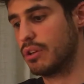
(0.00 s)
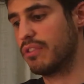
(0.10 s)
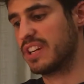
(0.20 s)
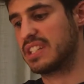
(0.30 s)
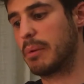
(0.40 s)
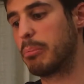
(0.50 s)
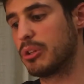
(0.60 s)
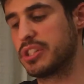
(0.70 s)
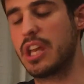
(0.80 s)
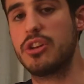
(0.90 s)
So for
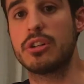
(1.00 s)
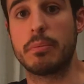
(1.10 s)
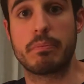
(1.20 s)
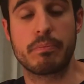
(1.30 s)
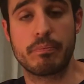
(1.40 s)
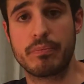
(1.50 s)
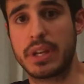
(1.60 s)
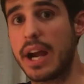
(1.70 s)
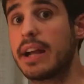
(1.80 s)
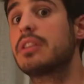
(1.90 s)
example, say your
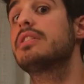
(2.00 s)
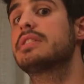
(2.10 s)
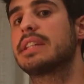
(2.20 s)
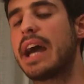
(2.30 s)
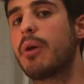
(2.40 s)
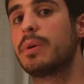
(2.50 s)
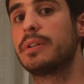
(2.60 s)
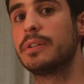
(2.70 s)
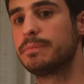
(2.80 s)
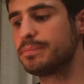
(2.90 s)
character is
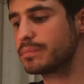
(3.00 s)
coward.